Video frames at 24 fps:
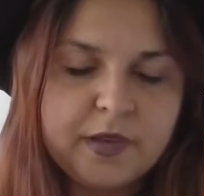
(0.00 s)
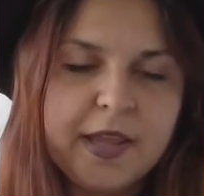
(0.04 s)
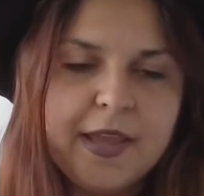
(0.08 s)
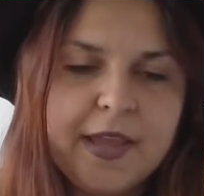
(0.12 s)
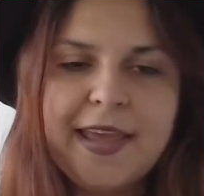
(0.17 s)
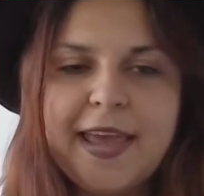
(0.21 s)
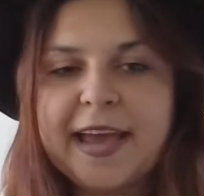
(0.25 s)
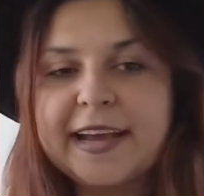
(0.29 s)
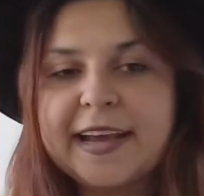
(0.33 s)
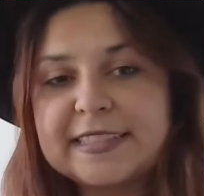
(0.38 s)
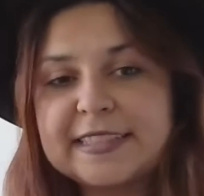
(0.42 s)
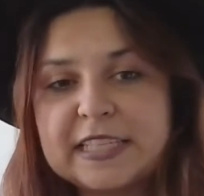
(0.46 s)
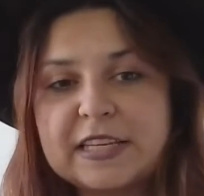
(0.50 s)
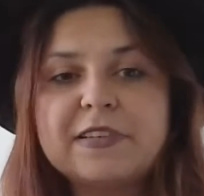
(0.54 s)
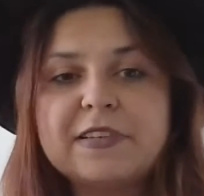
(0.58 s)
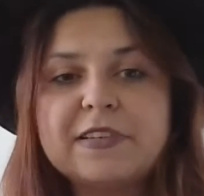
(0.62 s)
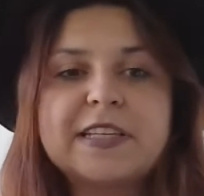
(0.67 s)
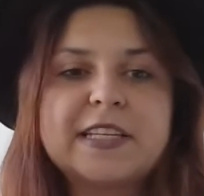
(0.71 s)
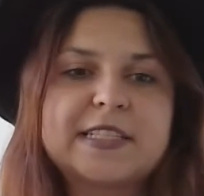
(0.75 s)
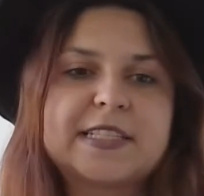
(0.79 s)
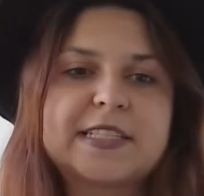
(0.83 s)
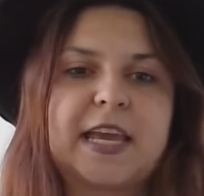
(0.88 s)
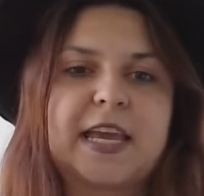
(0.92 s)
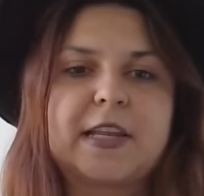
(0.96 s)

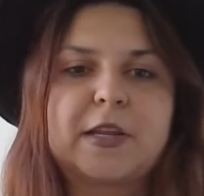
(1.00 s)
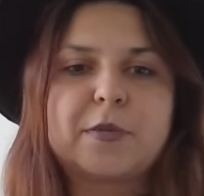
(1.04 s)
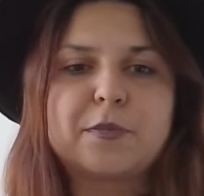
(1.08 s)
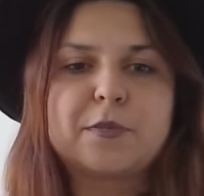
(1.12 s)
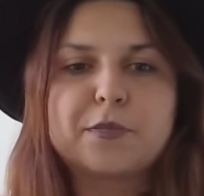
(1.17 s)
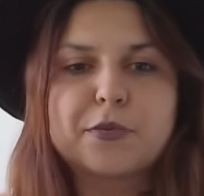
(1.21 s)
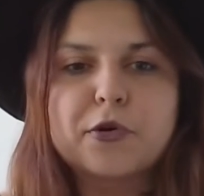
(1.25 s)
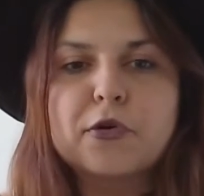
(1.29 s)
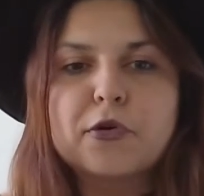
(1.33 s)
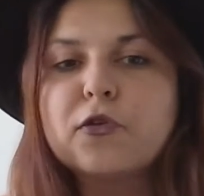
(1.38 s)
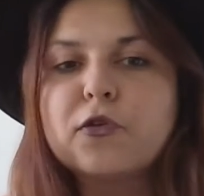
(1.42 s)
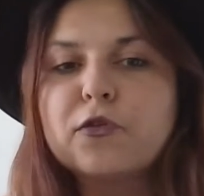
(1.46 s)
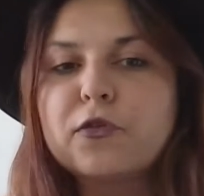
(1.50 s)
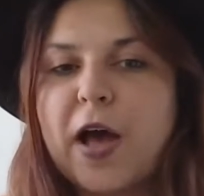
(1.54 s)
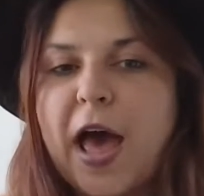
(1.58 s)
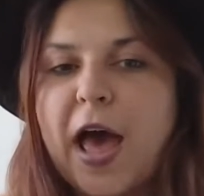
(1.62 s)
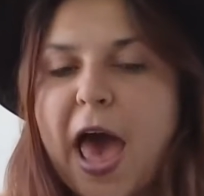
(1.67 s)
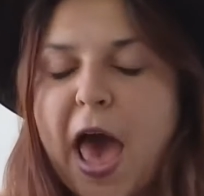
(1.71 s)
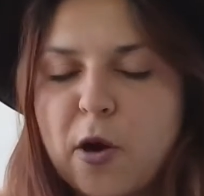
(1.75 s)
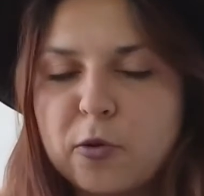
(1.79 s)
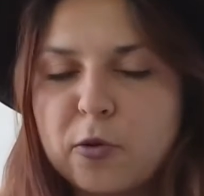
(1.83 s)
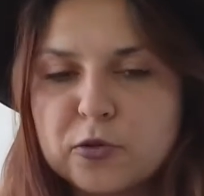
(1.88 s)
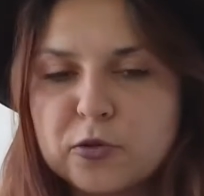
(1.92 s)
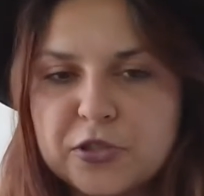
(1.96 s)
Activities can improve
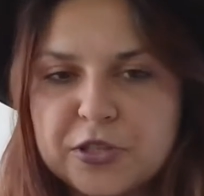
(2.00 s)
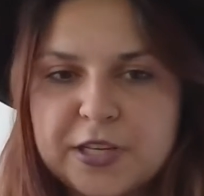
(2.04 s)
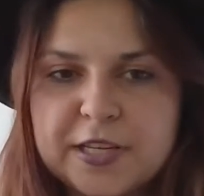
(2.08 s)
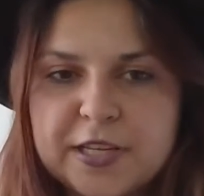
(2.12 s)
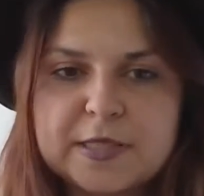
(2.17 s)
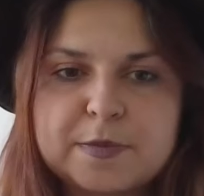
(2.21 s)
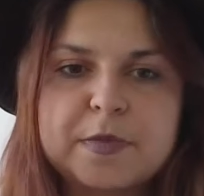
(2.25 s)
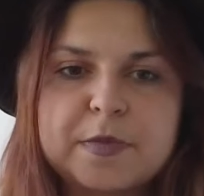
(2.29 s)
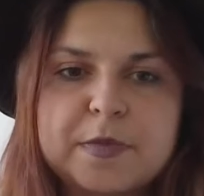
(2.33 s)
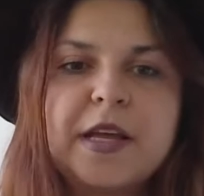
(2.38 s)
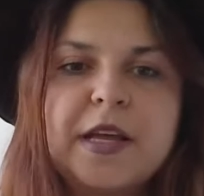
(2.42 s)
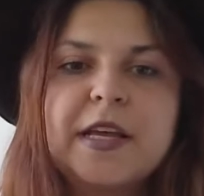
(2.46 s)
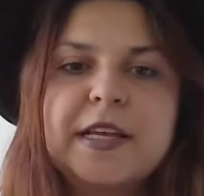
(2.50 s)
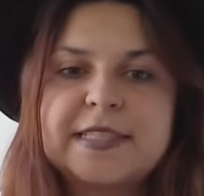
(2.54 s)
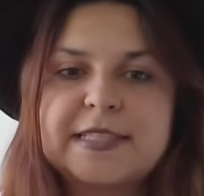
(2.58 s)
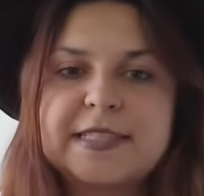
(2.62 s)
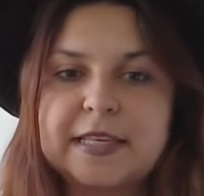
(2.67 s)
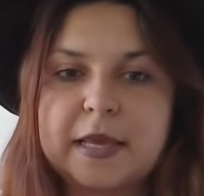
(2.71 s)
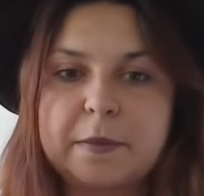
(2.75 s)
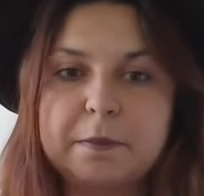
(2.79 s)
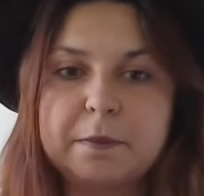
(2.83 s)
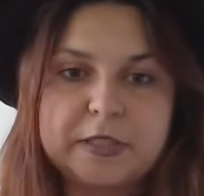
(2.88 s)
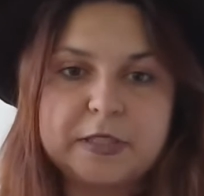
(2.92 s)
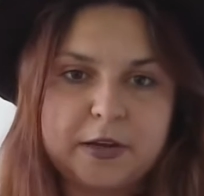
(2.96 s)
autism
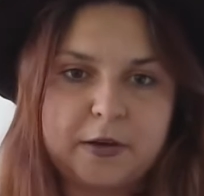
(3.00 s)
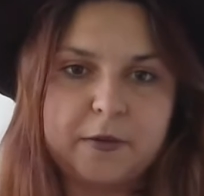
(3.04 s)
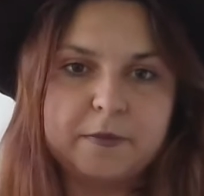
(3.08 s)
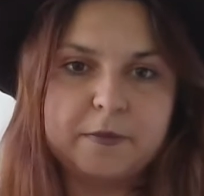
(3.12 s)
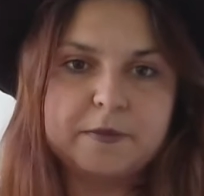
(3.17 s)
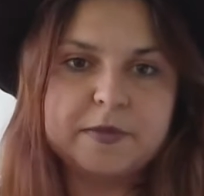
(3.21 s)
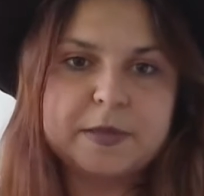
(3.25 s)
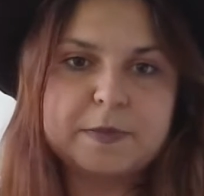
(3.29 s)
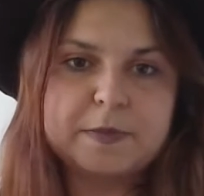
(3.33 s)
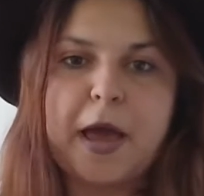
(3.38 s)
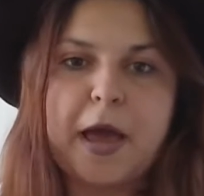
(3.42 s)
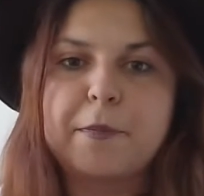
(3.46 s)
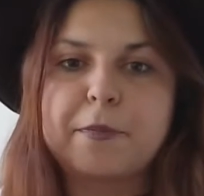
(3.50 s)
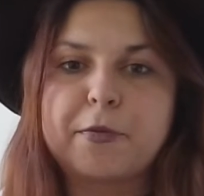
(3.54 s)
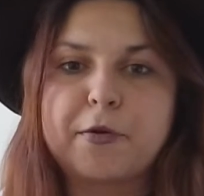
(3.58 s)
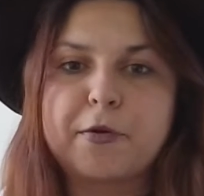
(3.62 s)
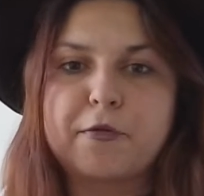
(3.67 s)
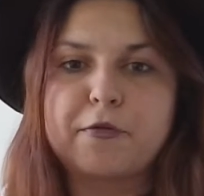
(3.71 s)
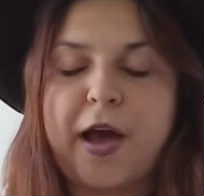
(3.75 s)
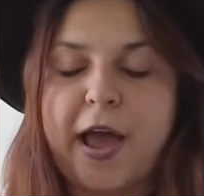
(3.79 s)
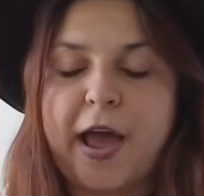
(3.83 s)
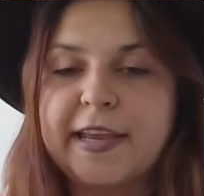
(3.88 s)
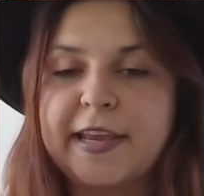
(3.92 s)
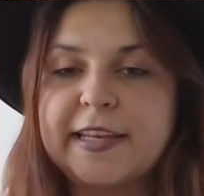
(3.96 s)
symptoms by
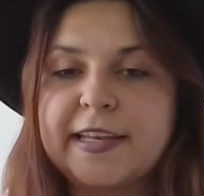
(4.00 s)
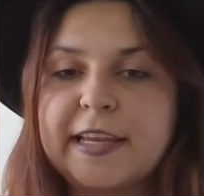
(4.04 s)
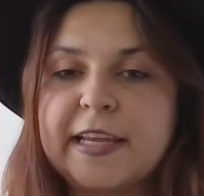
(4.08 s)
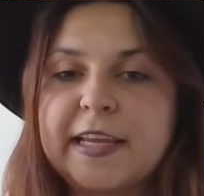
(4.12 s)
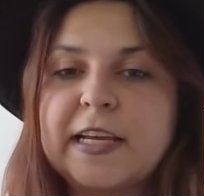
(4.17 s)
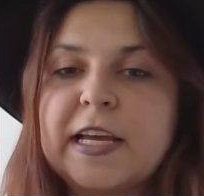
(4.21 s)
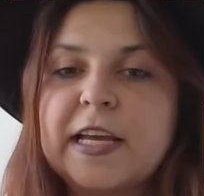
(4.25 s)
providing